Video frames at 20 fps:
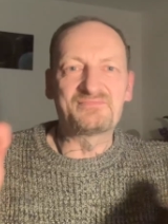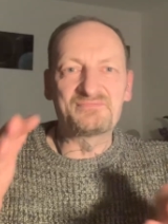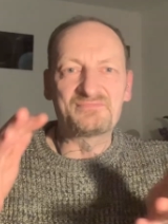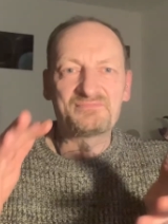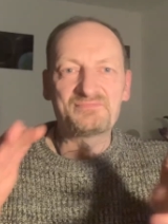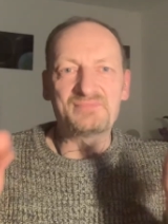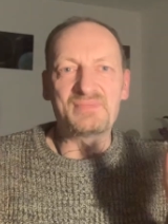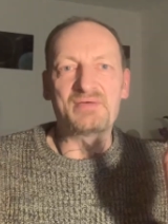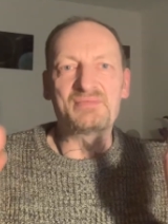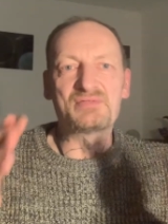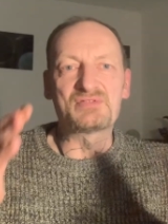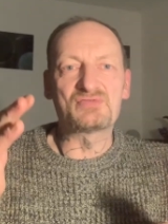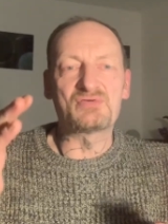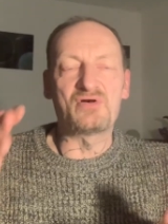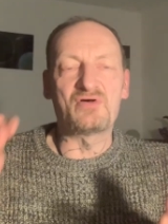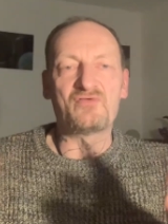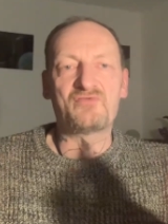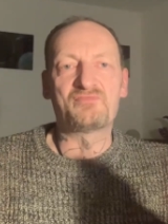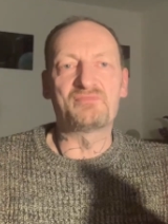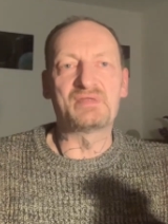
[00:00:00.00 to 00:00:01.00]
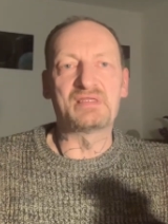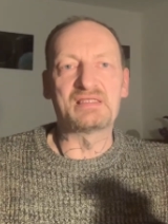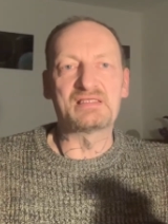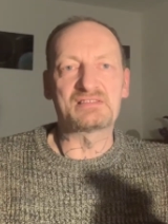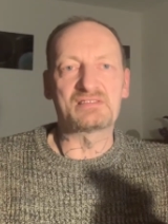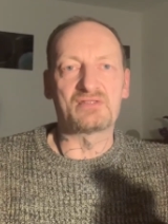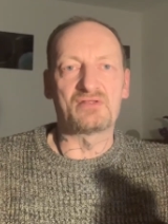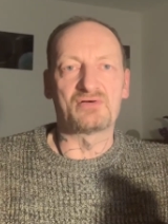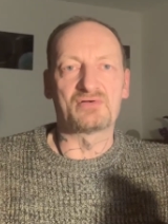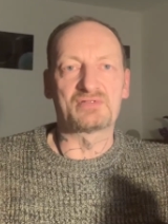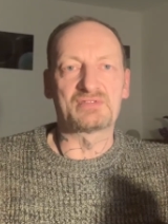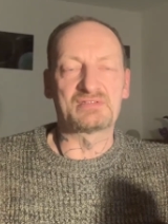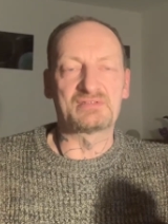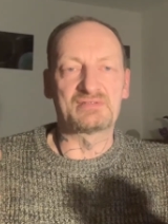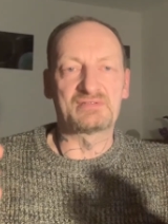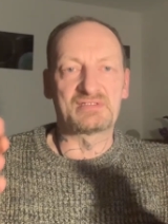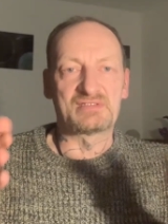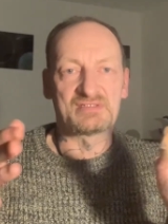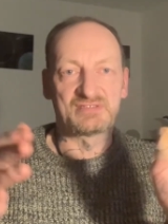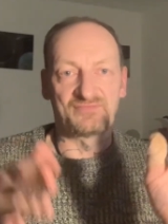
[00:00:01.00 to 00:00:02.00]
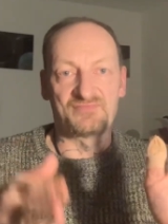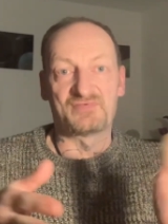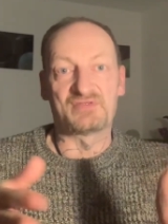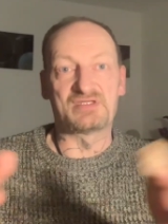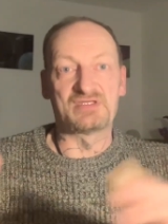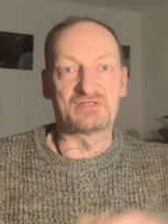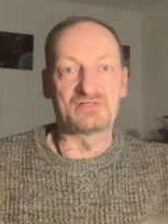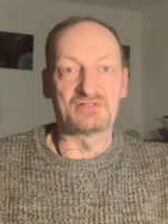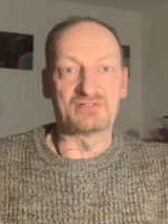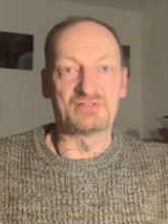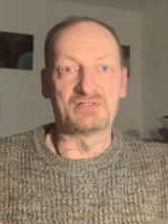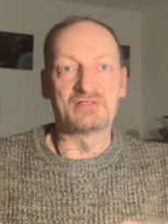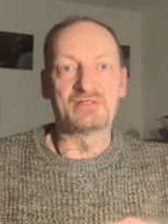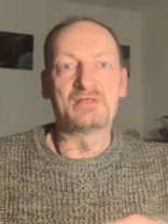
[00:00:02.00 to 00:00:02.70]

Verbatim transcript: maybe 12 minutes long, this video.